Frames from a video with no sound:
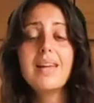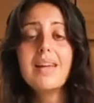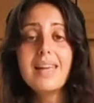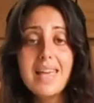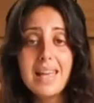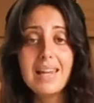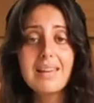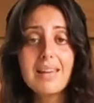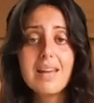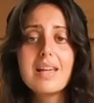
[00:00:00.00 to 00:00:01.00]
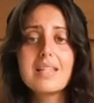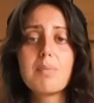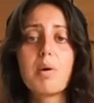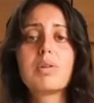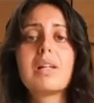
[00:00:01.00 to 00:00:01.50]
Healing is
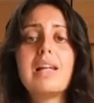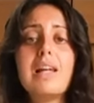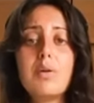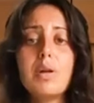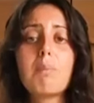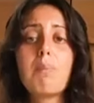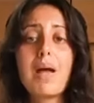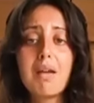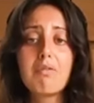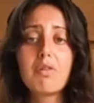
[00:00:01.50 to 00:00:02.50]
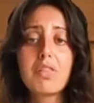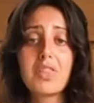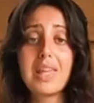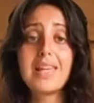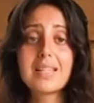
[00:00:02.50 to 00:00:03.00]
about clearing painful
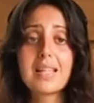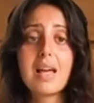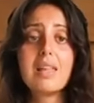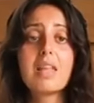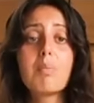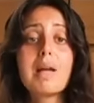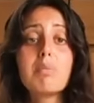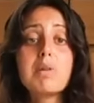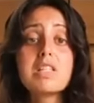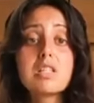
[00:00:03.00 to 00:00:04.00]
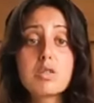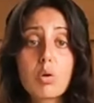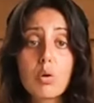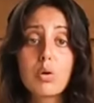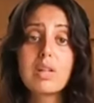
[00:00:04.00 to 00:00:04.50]
things that might be
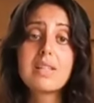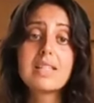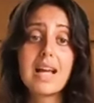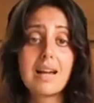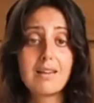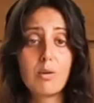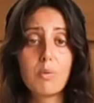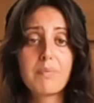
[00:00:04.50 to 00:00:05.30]
stored inside you.